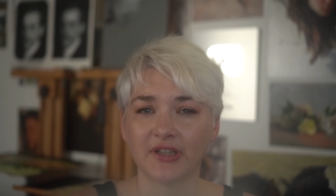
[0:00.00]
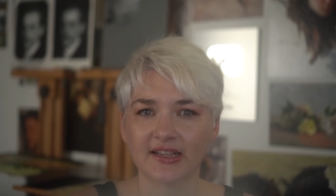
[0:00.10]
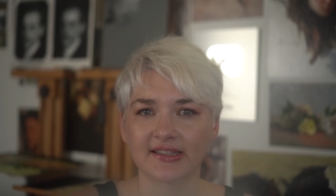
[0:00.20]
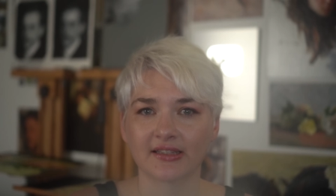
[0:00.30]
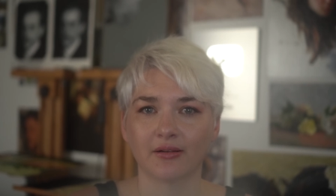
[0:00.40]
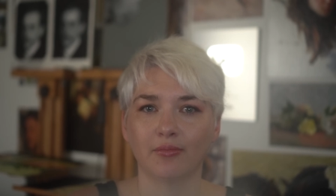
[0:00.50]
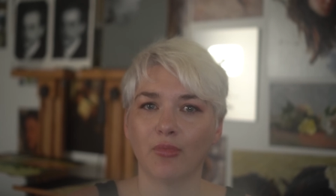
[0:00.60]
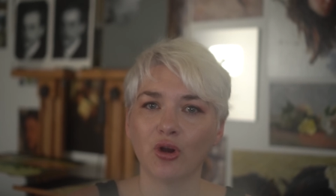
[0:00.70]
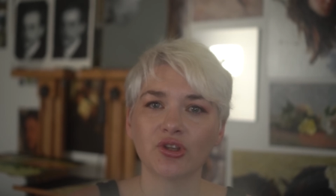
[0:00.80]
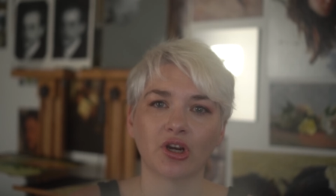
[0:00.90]
Plus,
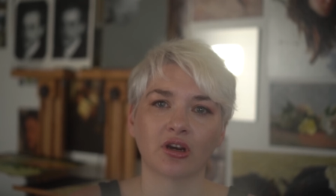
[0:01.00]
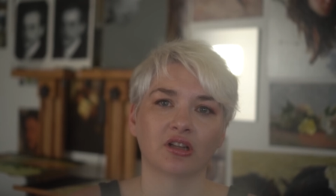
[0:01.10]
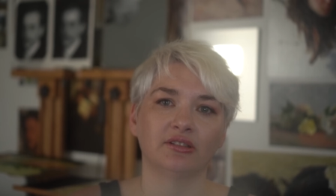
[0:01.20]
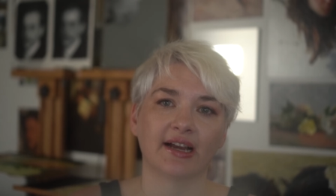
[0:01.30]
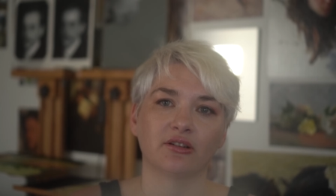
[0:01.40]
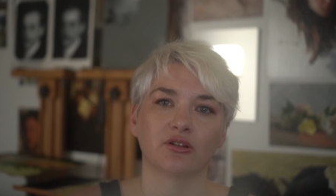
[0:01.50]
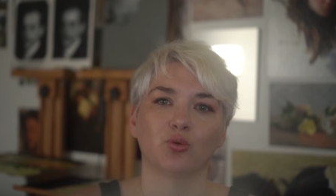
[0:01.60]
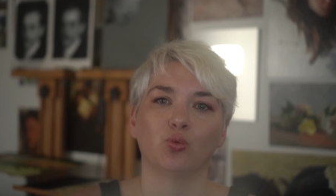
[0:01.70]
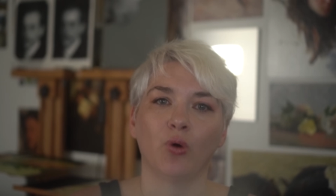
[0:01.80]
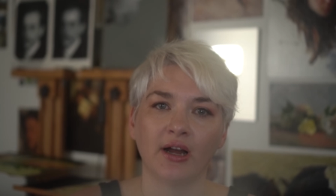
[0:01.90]
most art
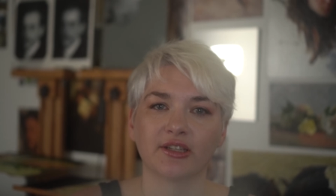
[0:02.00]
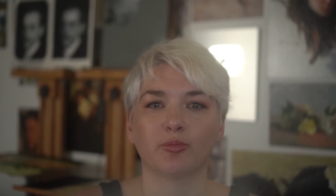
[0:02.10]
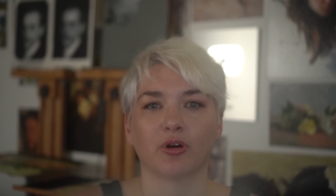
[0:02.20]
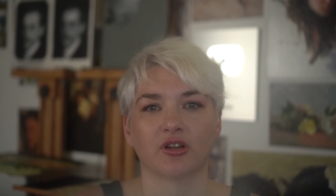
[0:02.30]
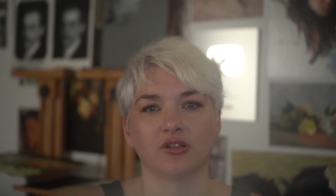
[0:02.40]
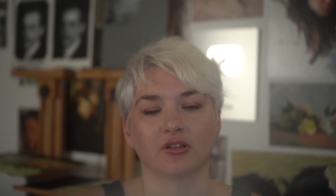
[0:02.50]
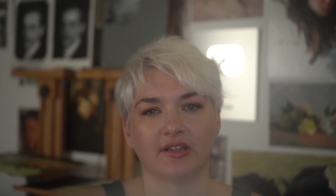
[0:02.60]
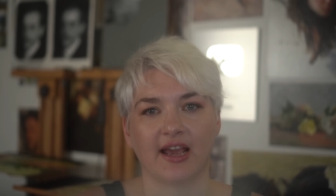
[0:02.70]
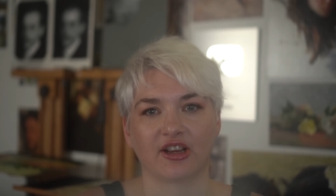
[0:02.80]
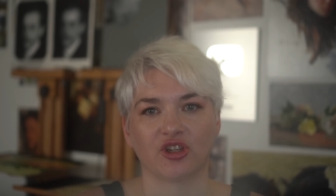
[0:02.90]
collectors want a personal
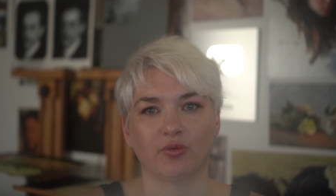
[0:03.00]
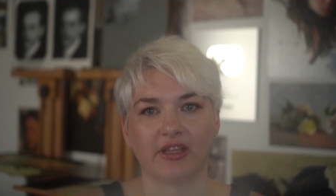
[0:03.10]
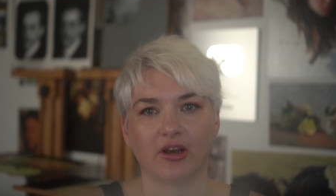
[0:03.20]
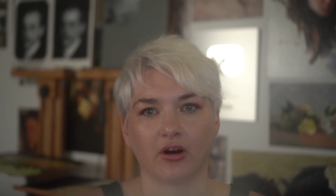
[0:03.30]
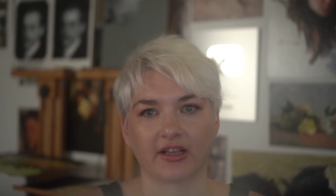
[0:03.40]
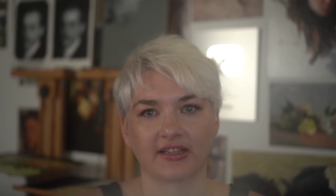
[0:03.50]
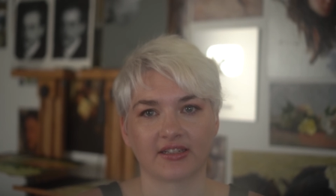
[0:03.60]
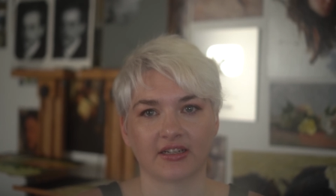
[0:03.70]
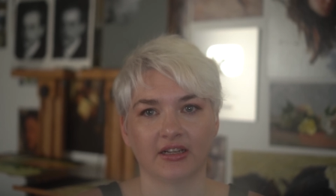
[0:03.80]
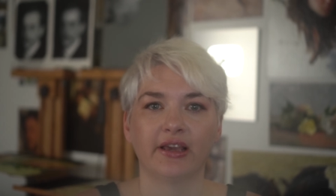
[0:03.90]
connection with the
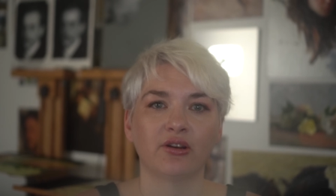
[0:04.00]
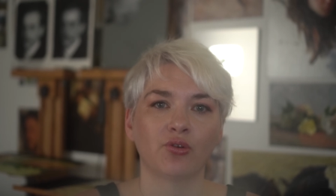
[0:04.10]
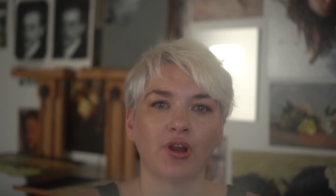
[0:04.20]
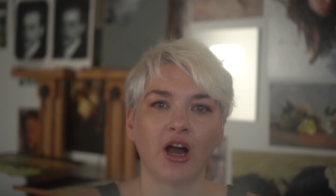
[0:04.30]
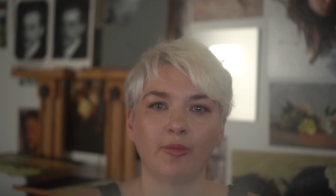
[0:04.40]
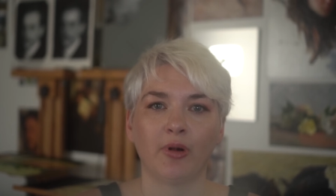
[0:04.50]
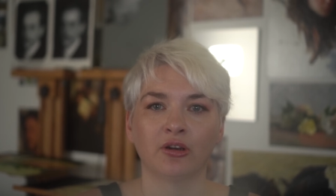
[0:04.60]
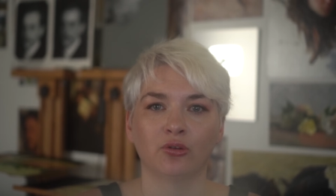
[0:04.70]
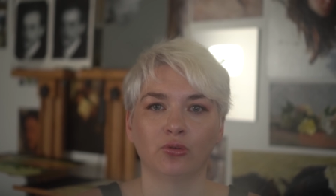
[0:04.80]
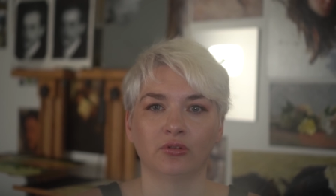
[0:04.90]
artist. They don't hop
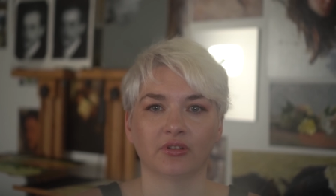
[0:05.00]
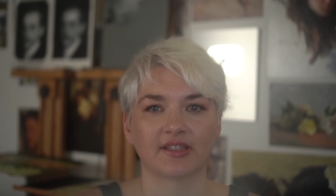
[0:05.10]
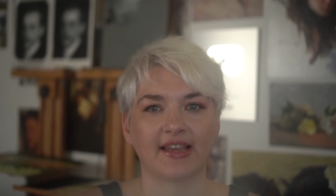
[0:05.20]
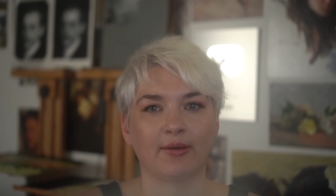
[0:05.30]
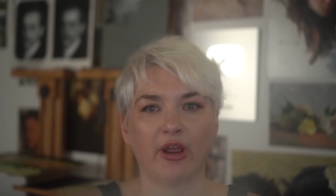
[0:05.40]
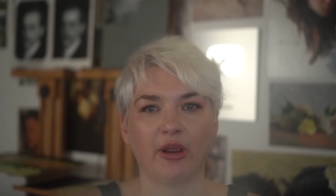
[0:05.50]
on Google the same